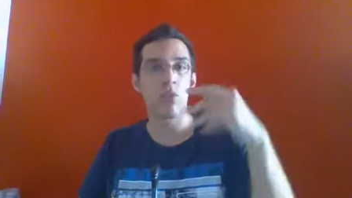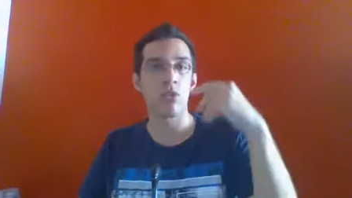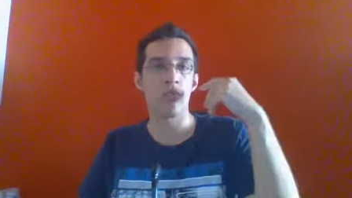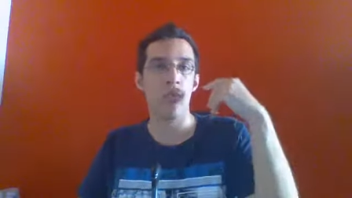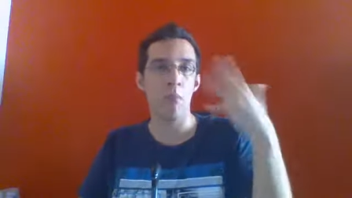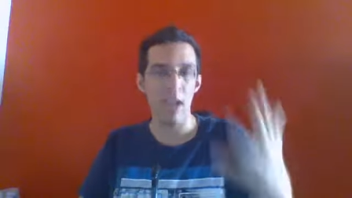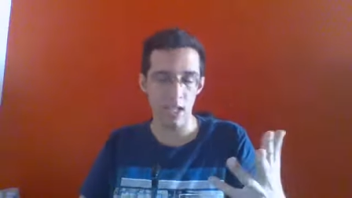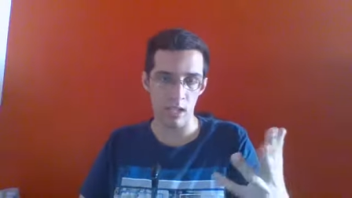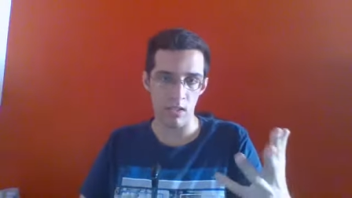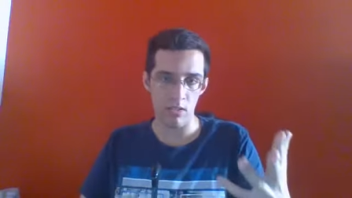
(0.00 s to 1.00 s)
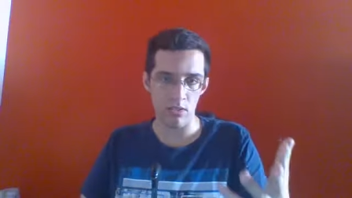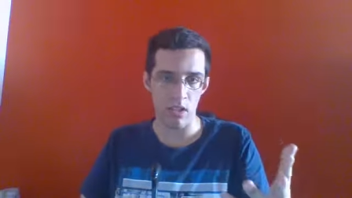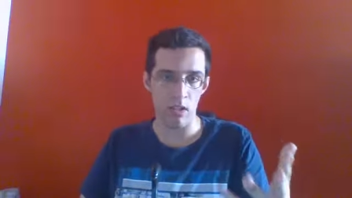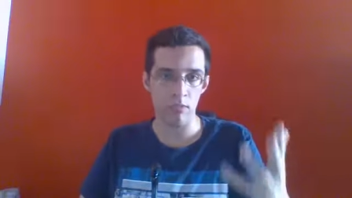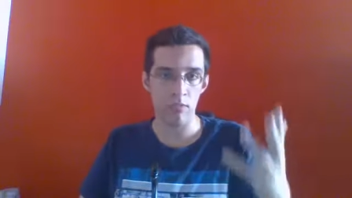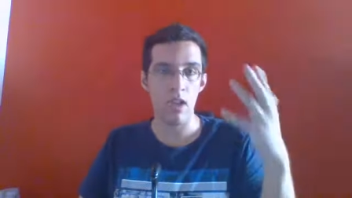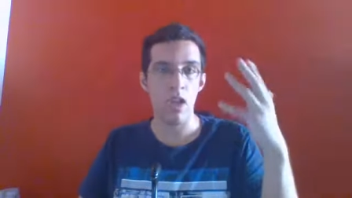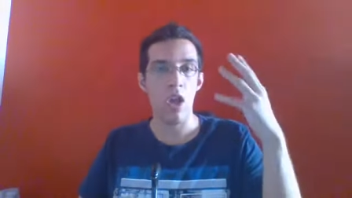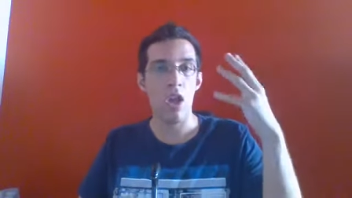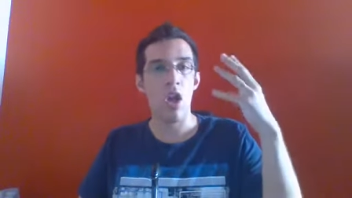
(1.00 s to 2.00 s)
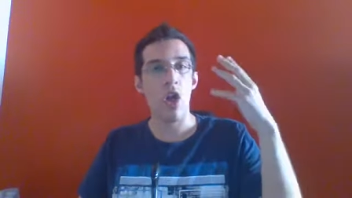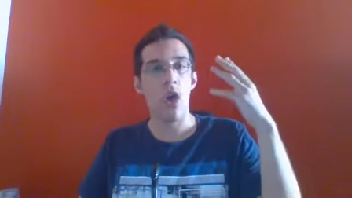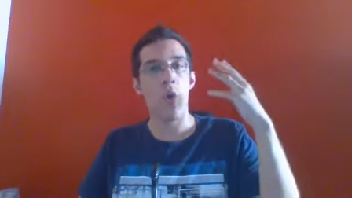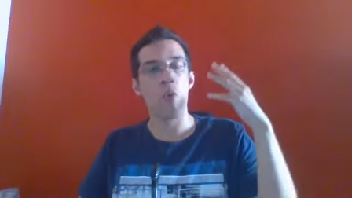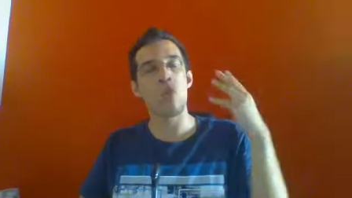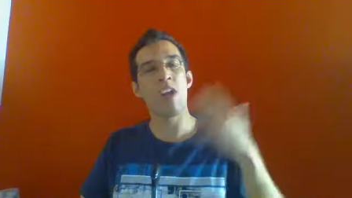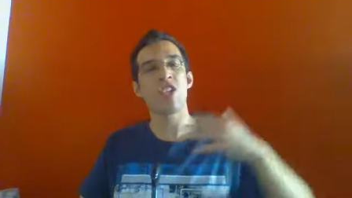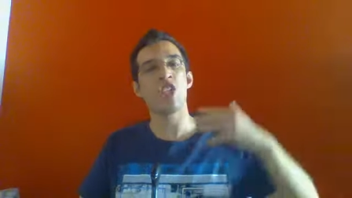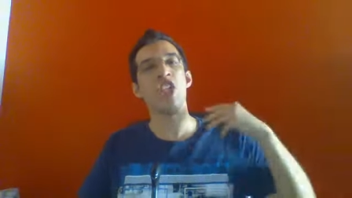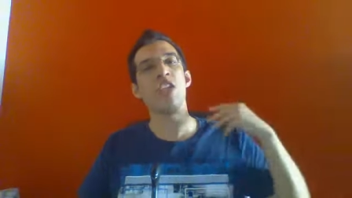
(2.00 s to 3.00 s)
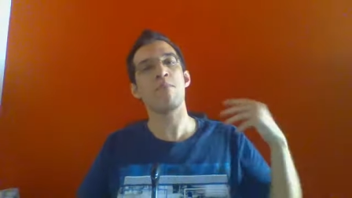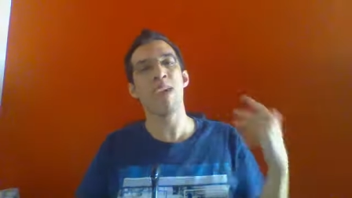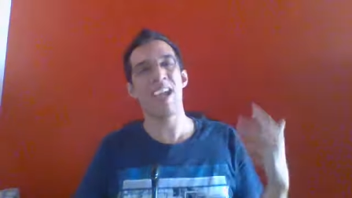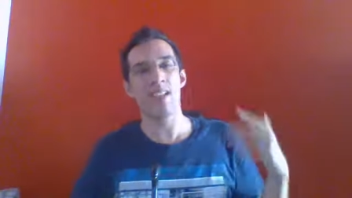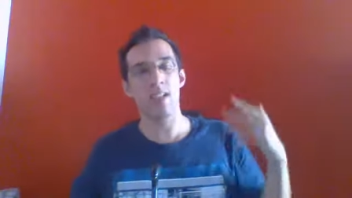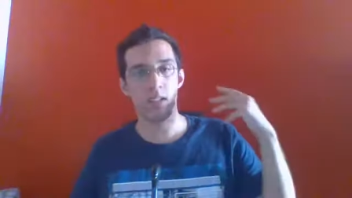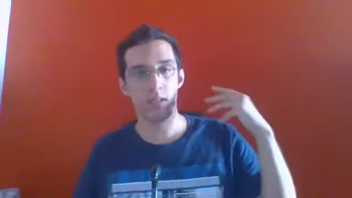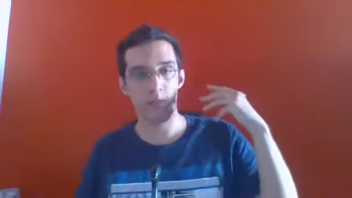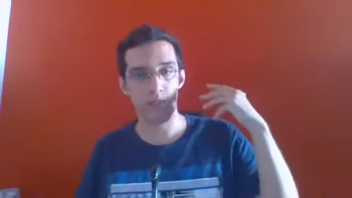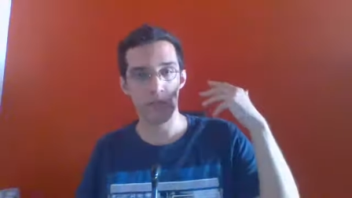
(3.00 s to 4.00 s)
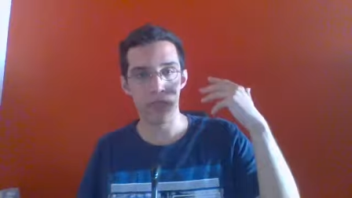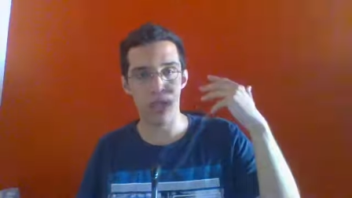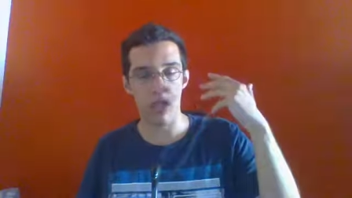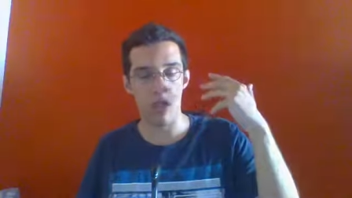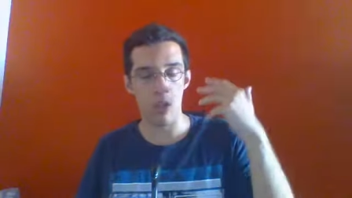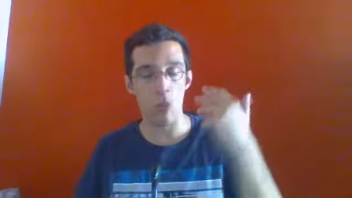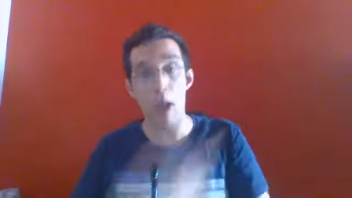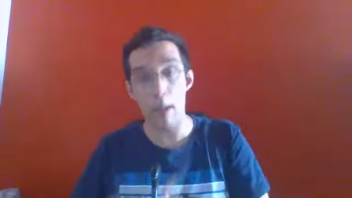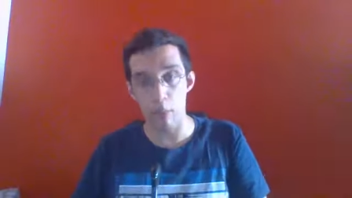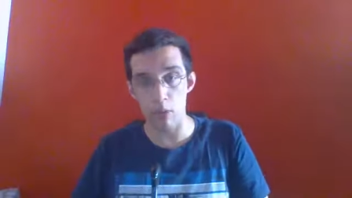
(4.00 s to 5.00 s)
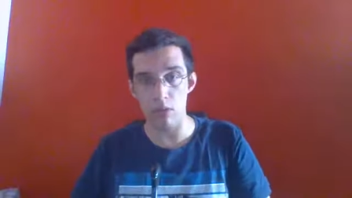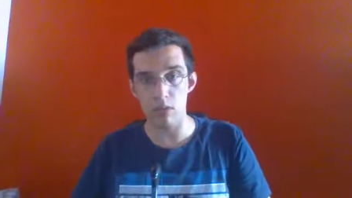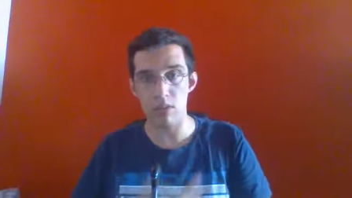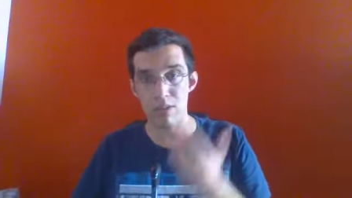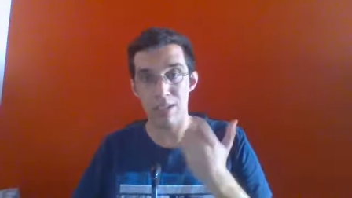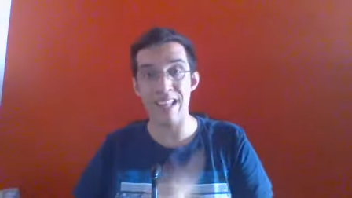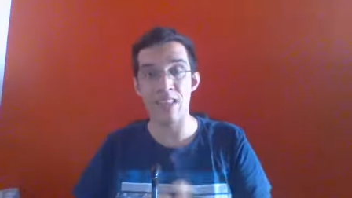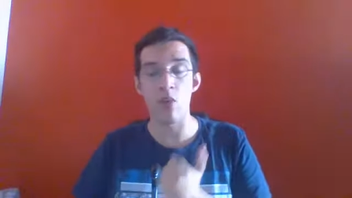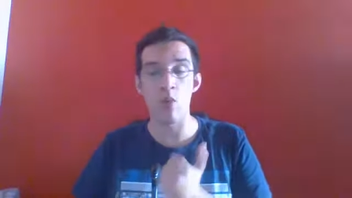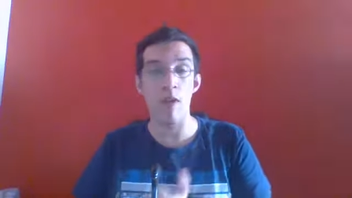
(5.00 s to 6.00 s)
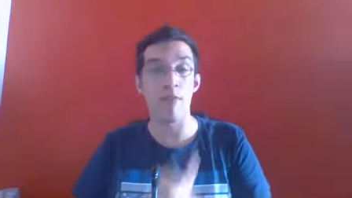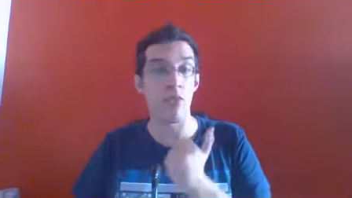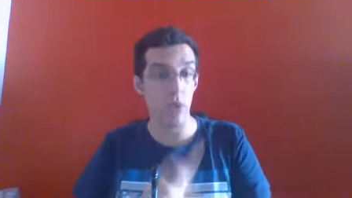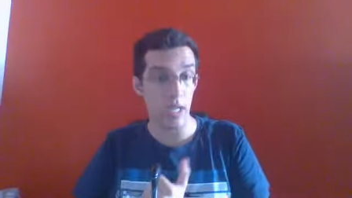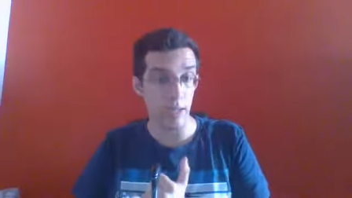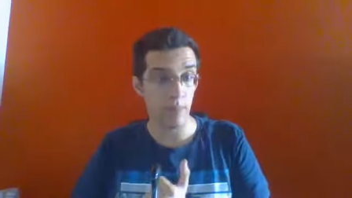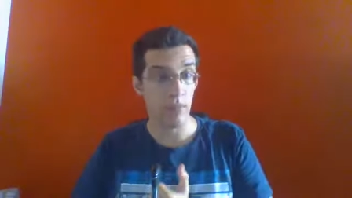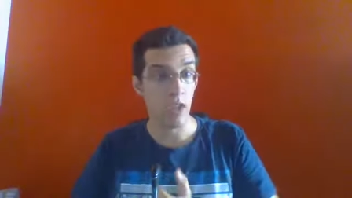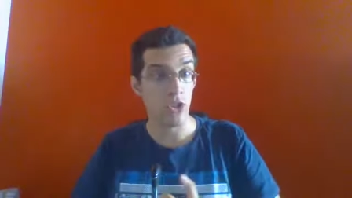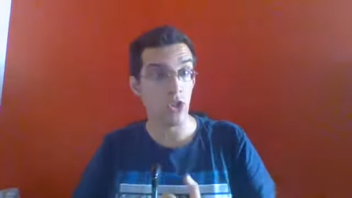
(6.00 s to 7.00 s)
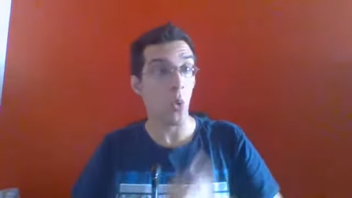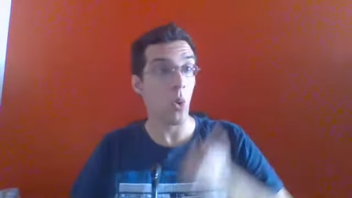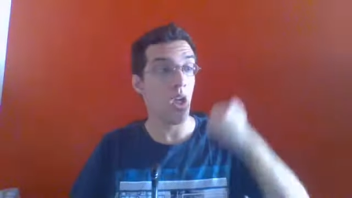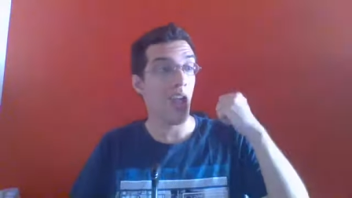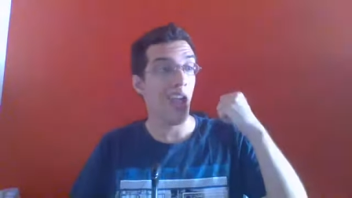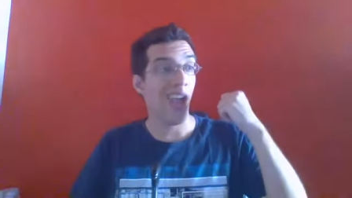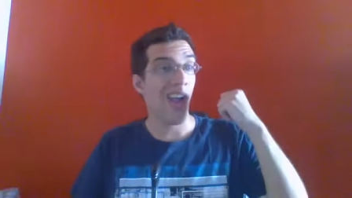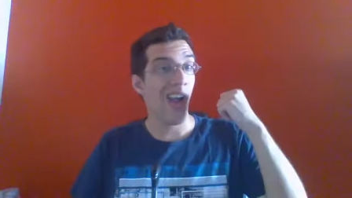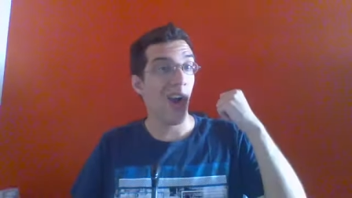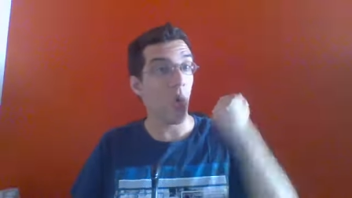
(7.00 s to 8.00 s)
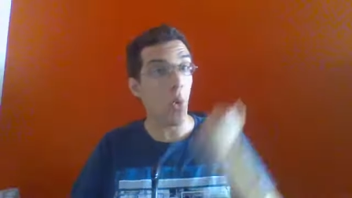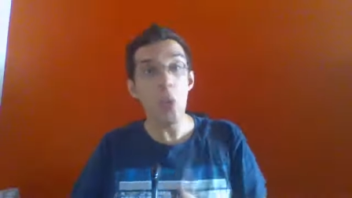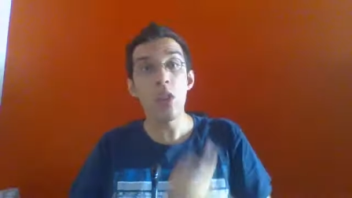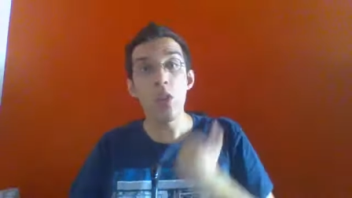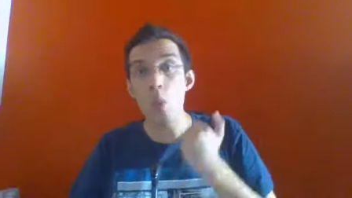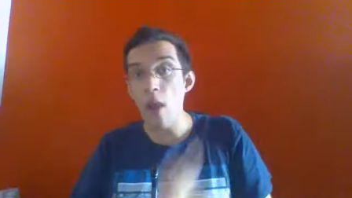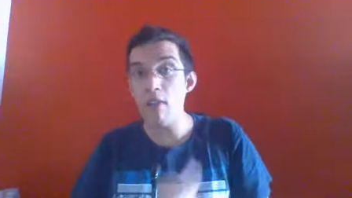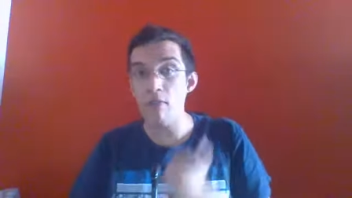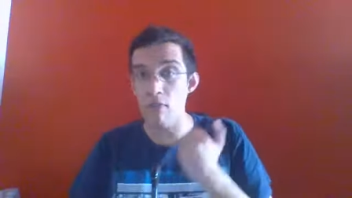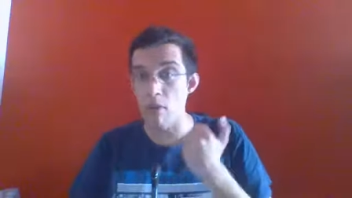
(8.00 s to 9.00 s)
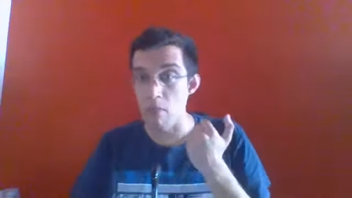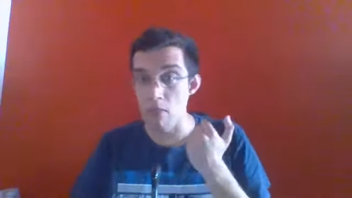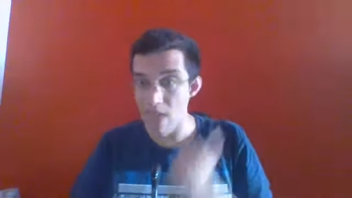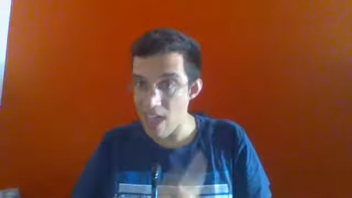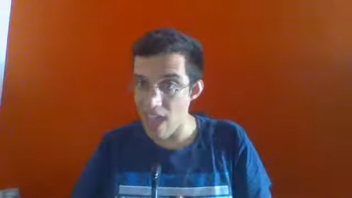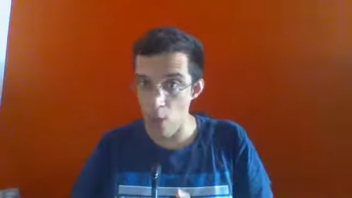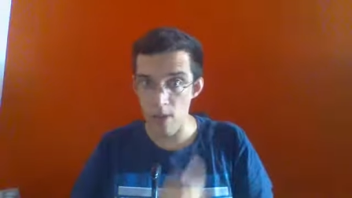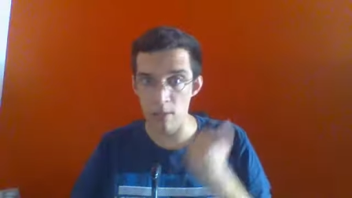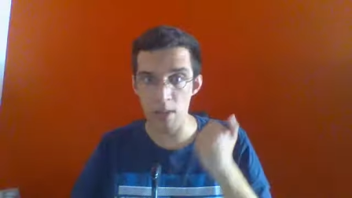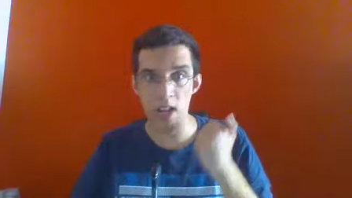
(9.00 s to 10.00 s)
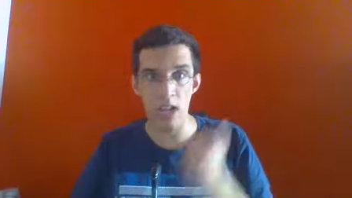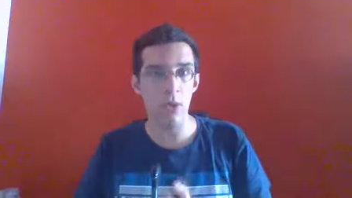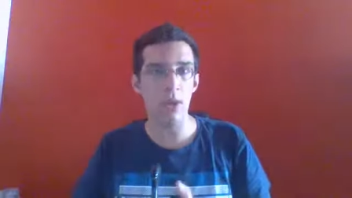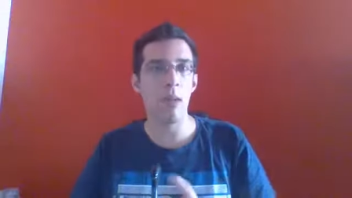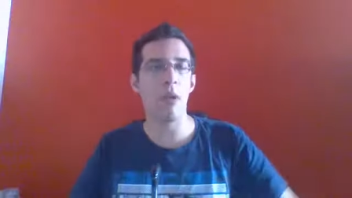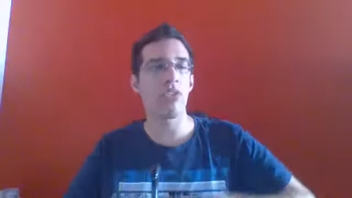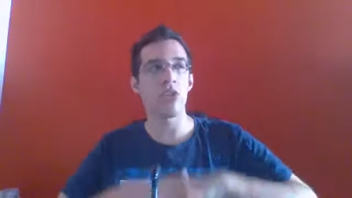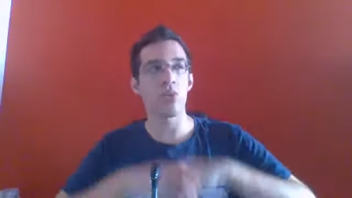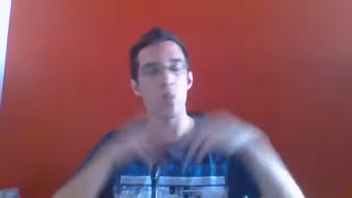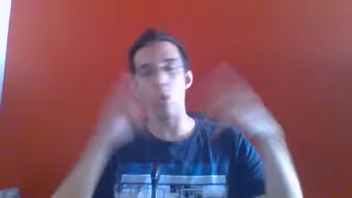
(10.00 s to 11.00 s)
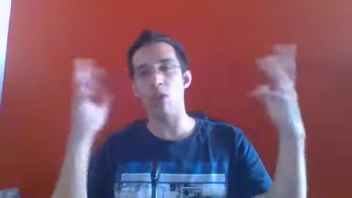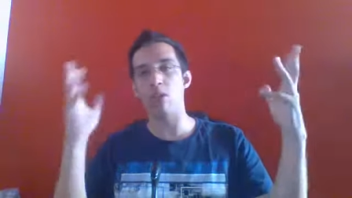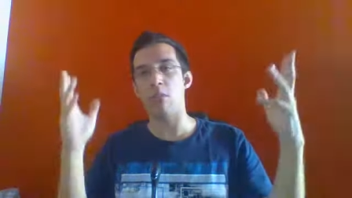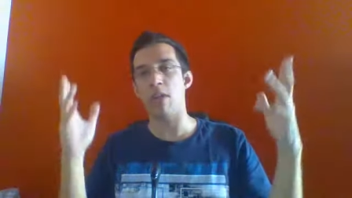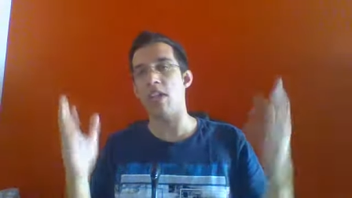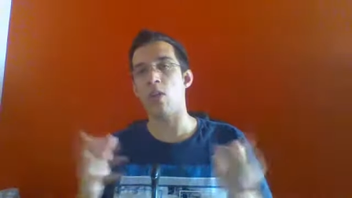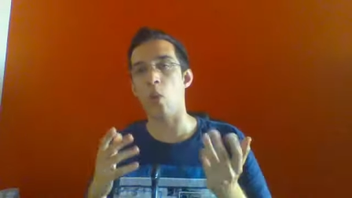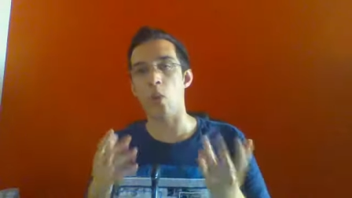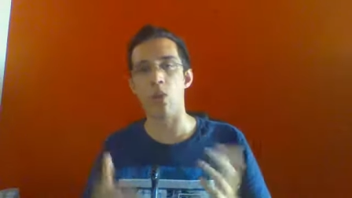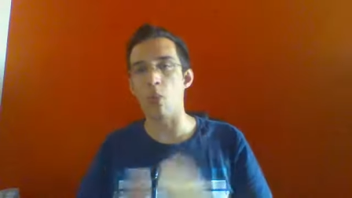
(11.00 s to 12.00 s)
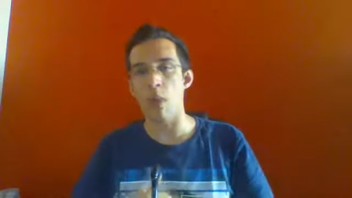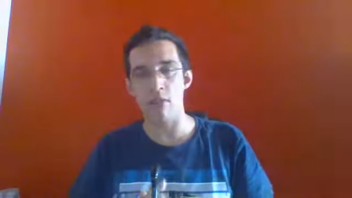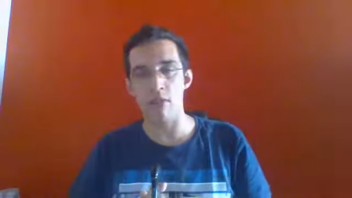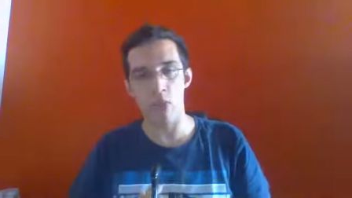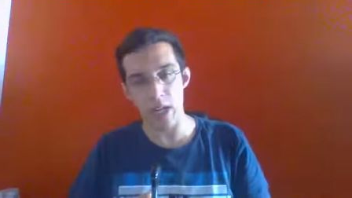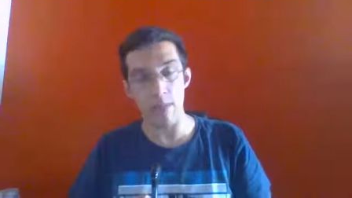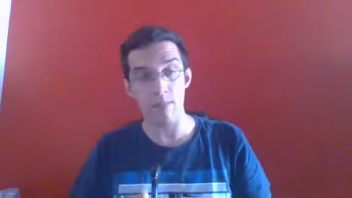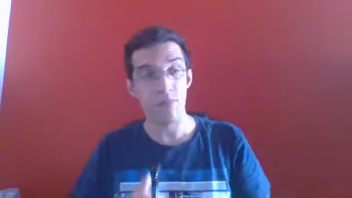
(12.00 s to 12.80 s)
was reminding herself when she met uh, Wapol in the Reverie. So all the way from there, we've been hearing about this world meeting called the Reverie.